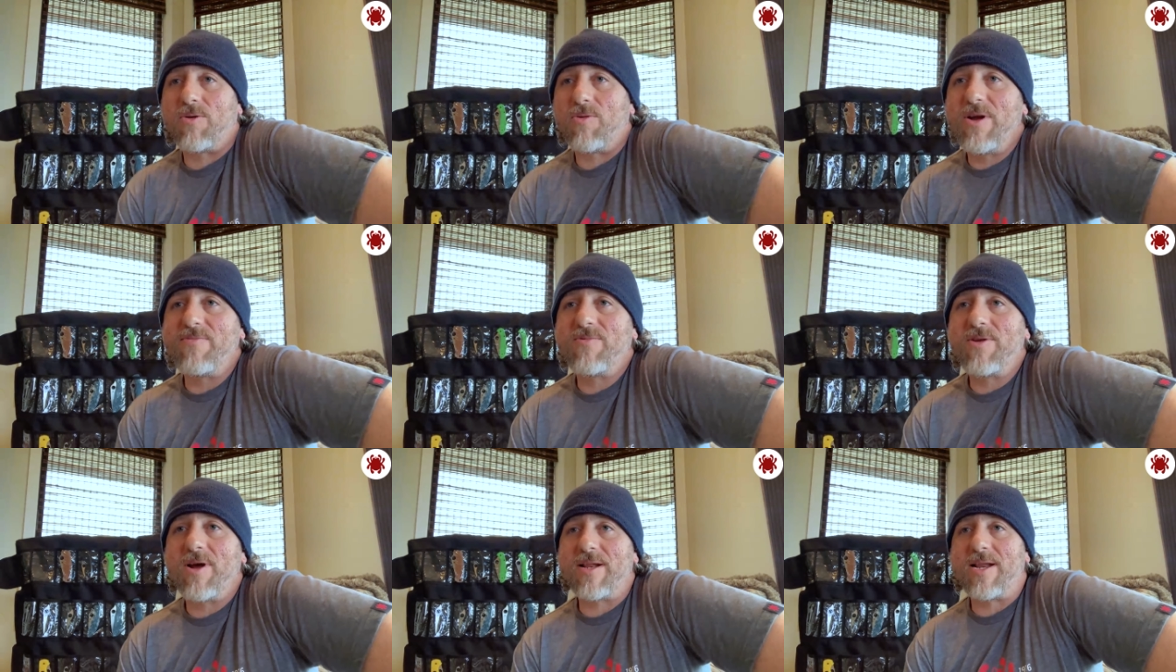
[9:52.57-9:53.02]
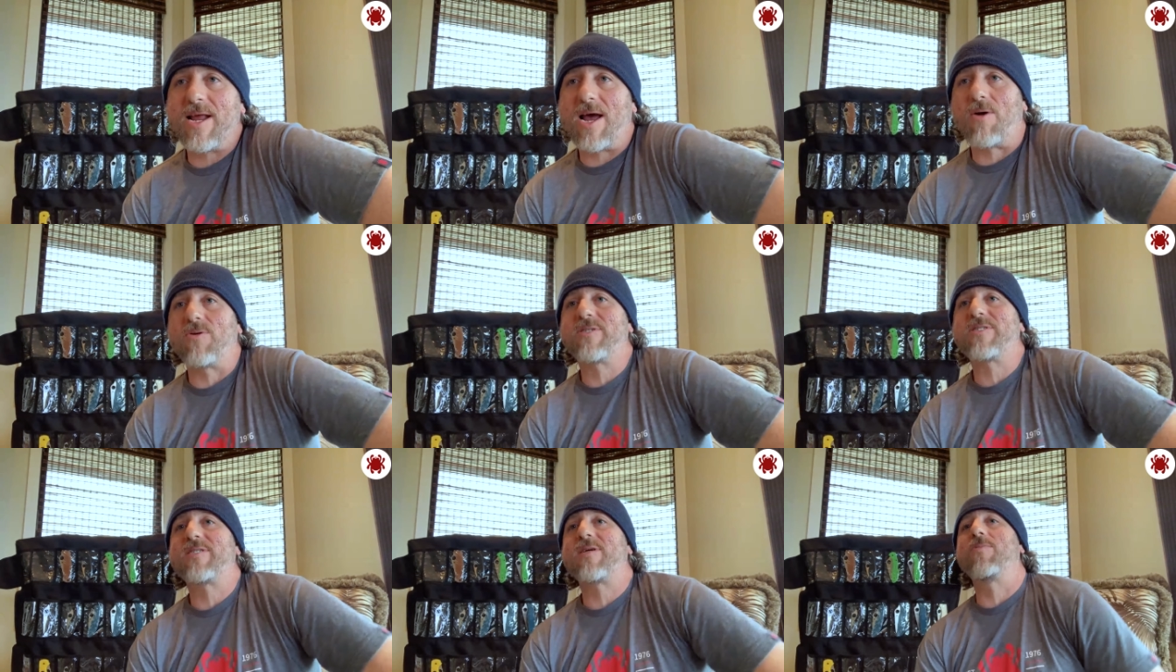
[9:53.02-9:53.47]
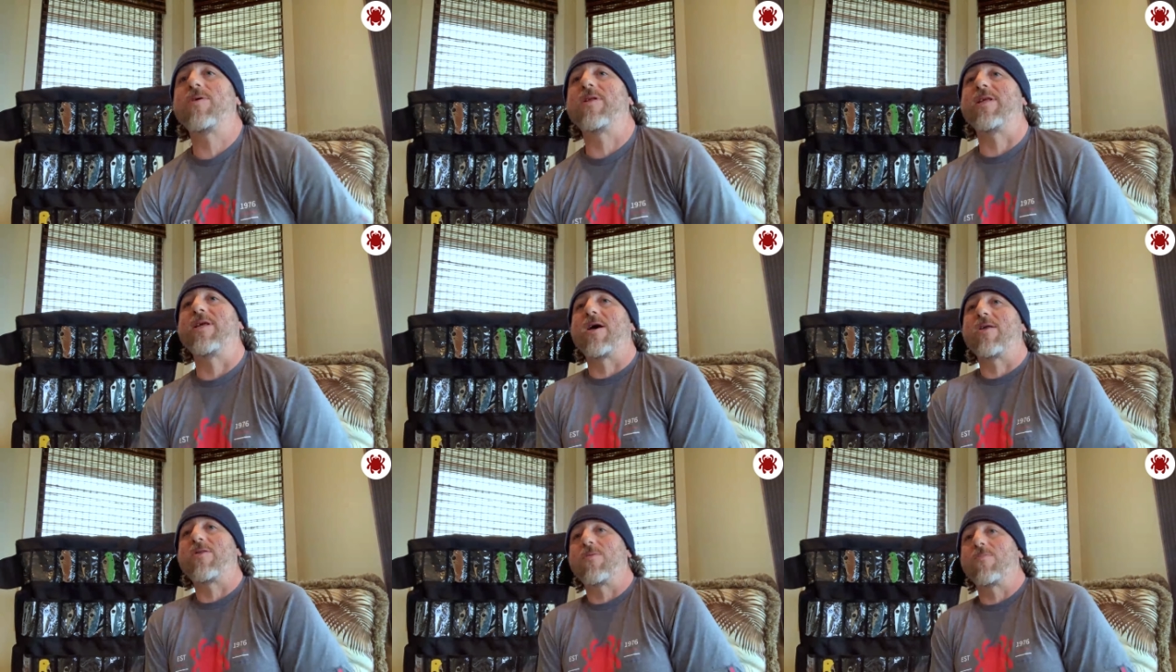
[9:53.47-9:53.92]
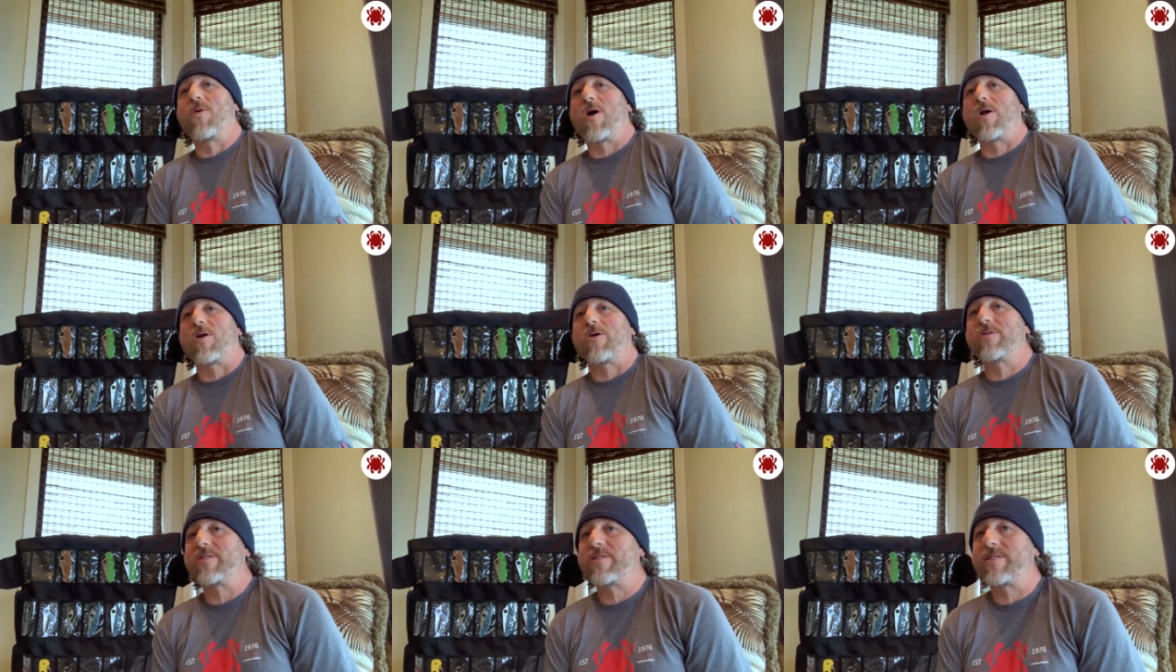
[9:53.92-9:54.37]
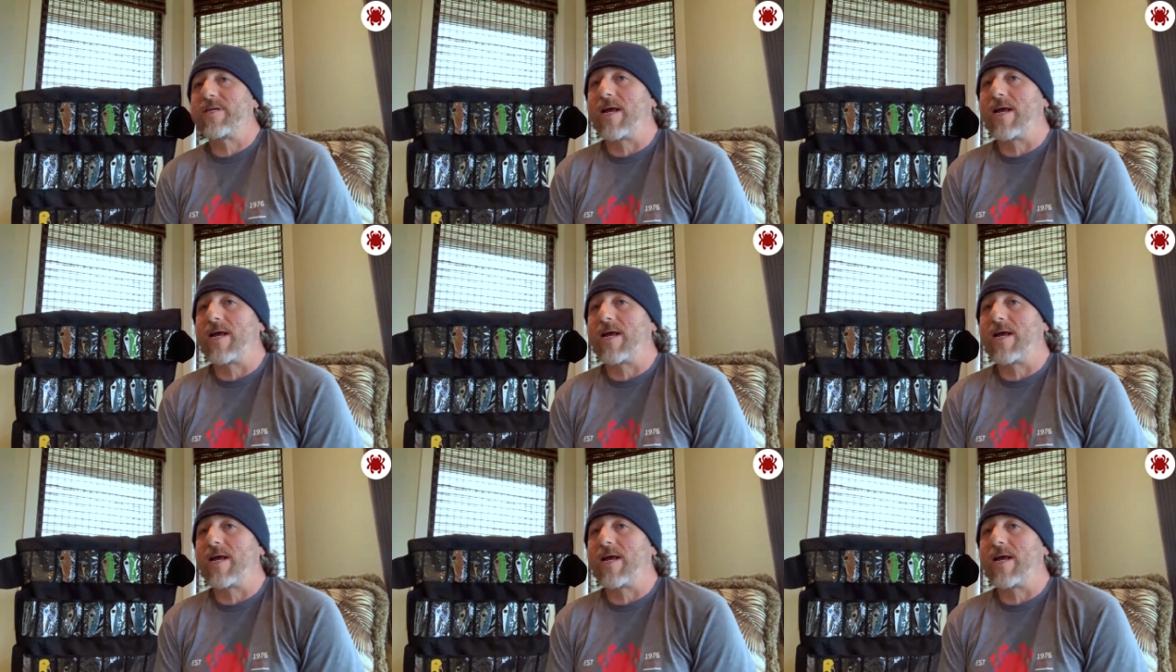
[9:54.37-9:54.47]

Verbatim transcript: We've done that with some of the other models.